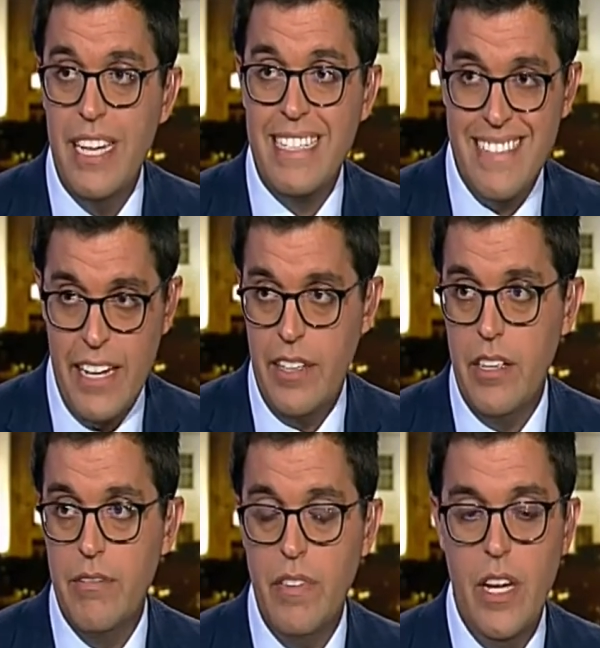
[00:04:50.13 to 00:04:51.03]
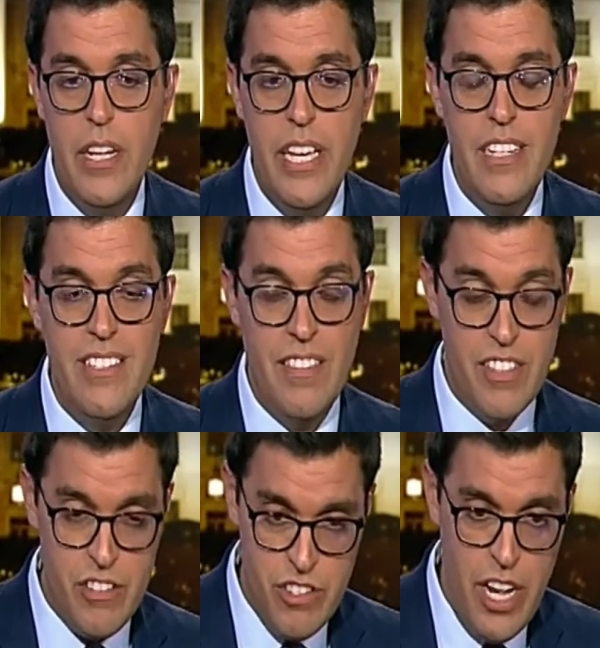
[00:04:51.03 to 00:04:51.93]
executive, and he is at the
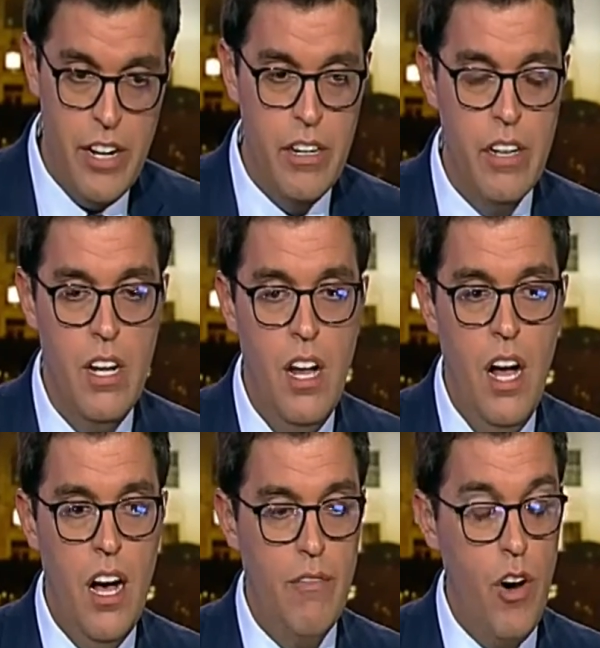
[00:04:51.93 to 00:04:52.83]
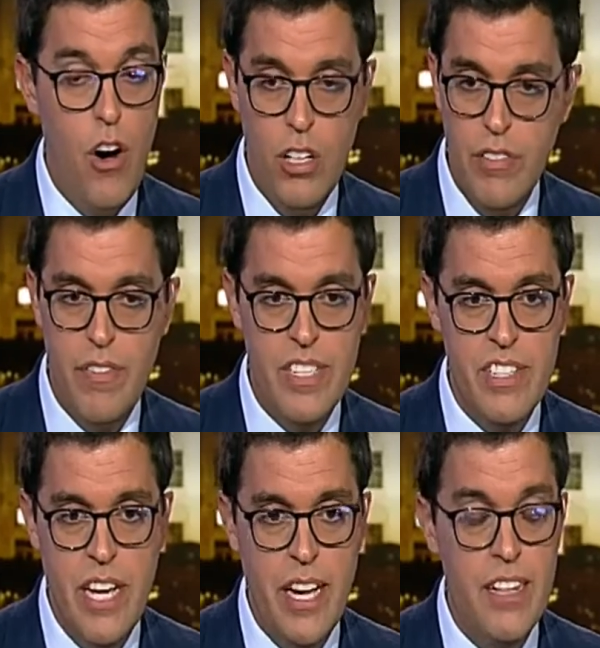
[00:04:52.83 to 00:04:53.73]
center of all of this
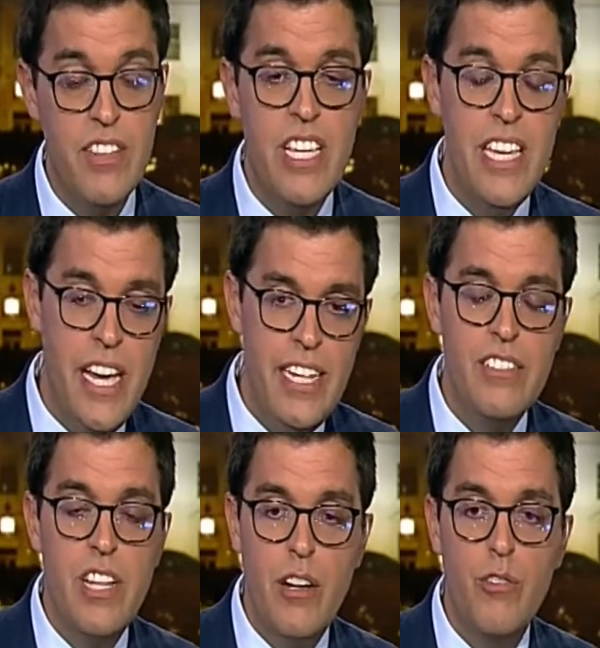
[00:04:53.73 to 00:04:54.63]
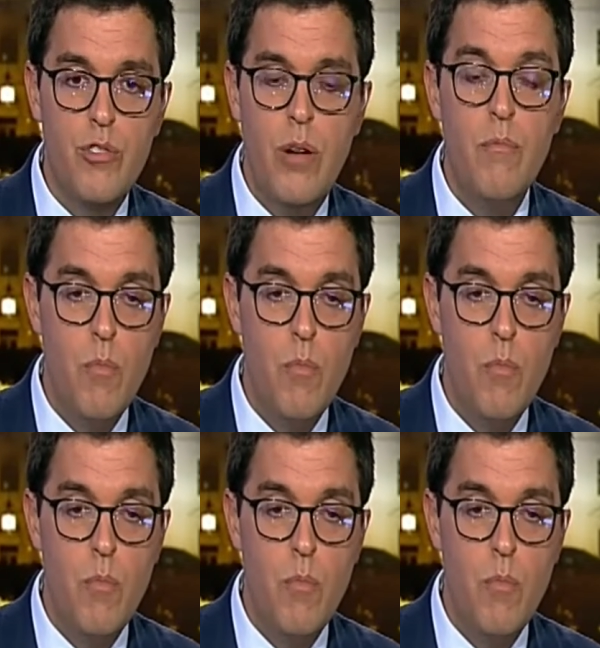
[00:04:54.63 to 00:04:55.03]
chaos. He hates Donald Trump